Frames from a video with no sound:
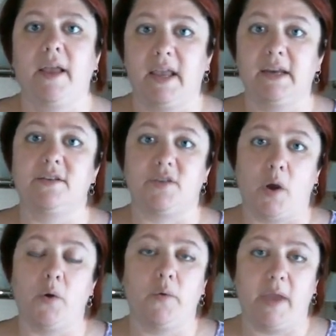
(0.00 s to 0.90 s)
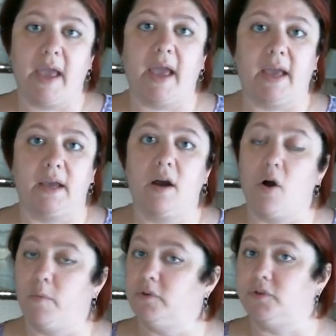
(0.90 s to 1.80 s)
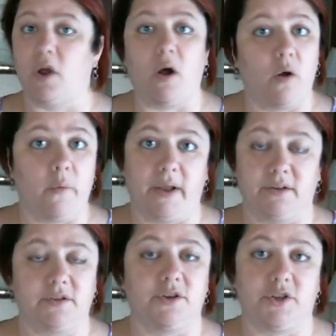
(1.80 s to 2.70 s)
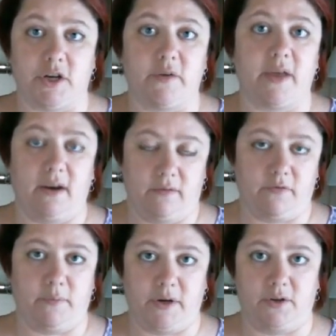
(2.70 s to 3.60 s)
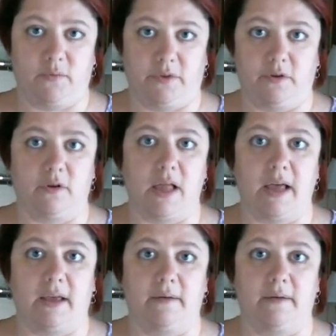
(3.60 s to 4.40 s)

it is okay almost always to share that information with your client.